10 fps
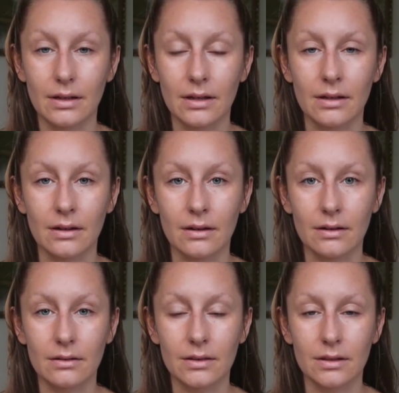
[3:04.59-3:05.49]

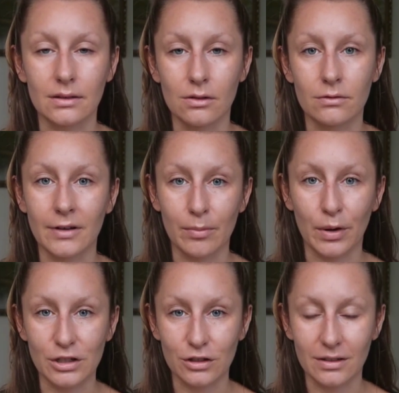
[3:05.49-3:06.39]
in the low
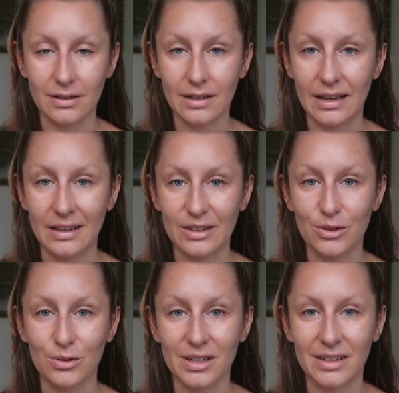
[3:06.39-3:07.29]
vibration and
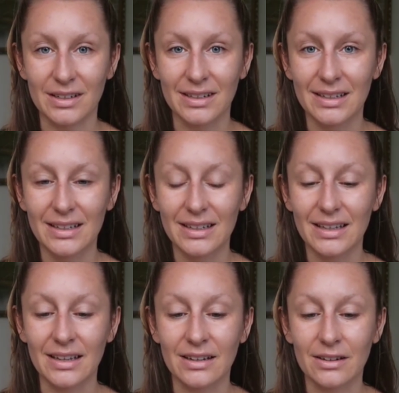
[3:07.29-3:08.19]
you're
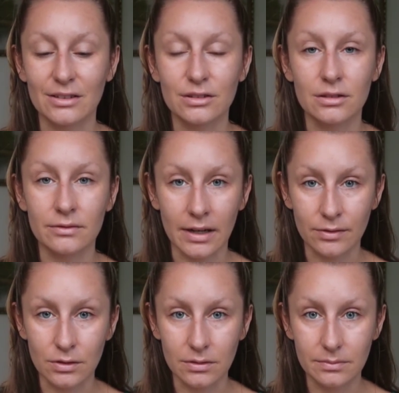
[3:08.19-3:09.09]
in
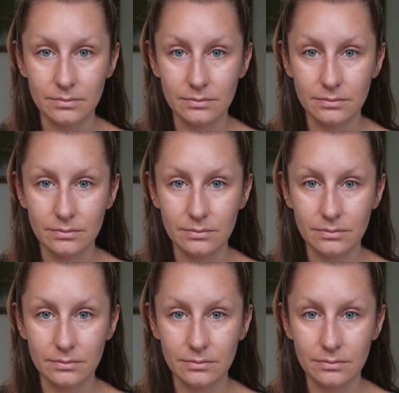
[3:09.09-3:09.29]
survival,